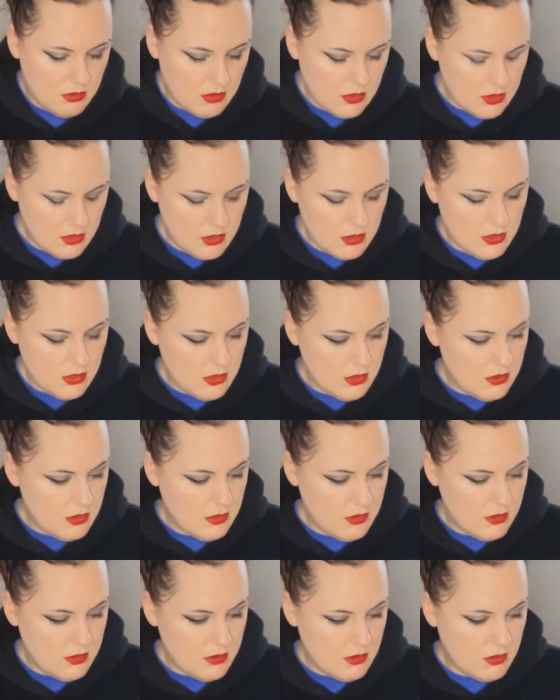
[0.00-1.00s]

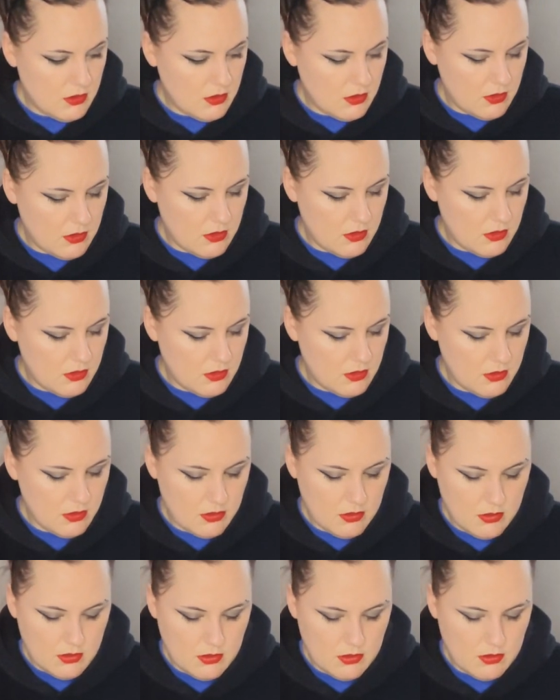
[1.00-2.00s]

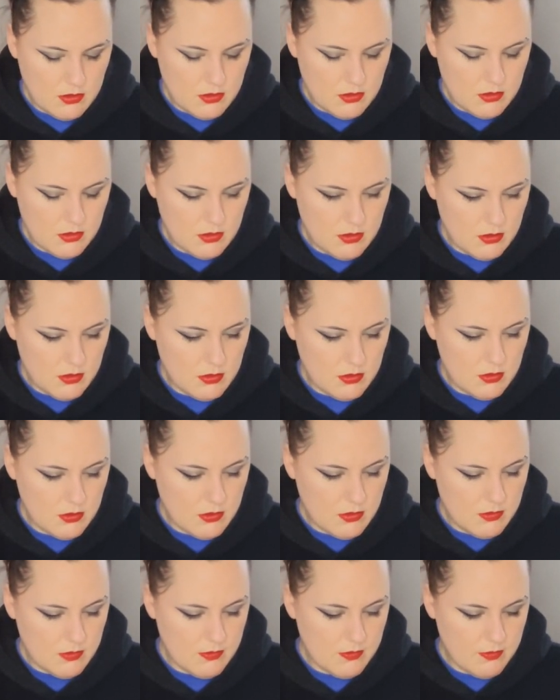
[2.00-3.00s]

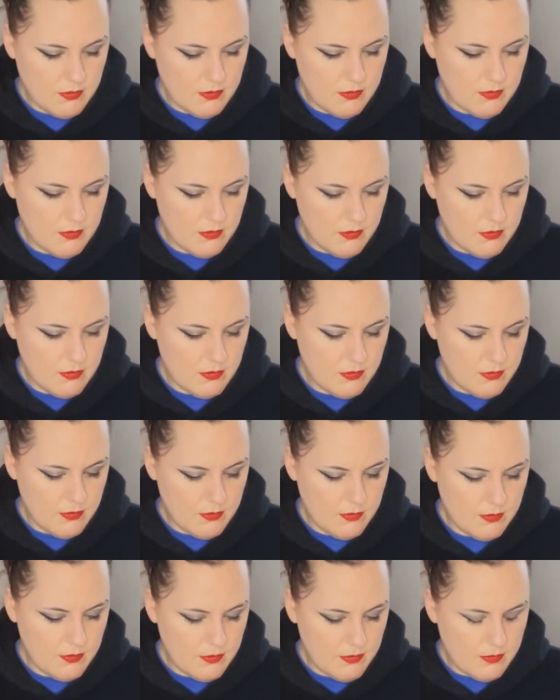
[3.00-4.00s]

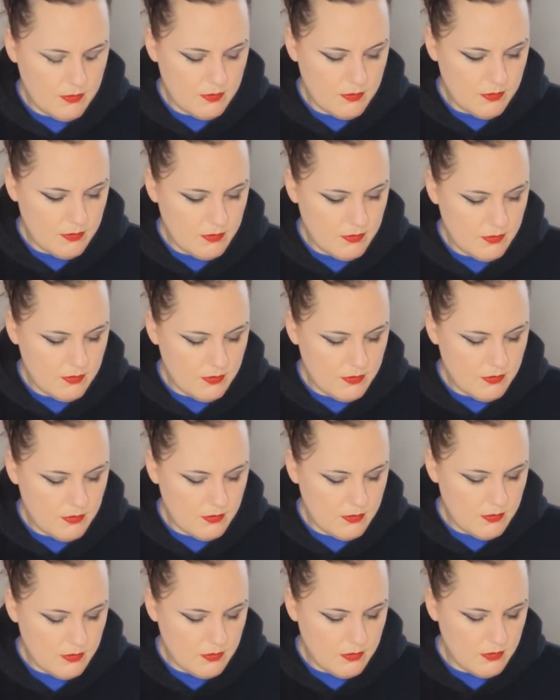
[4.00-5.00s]

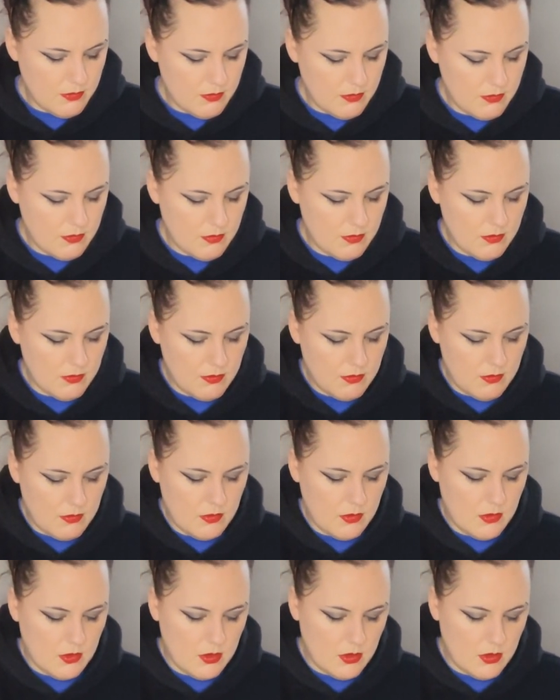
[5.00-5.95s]
Nothing is said.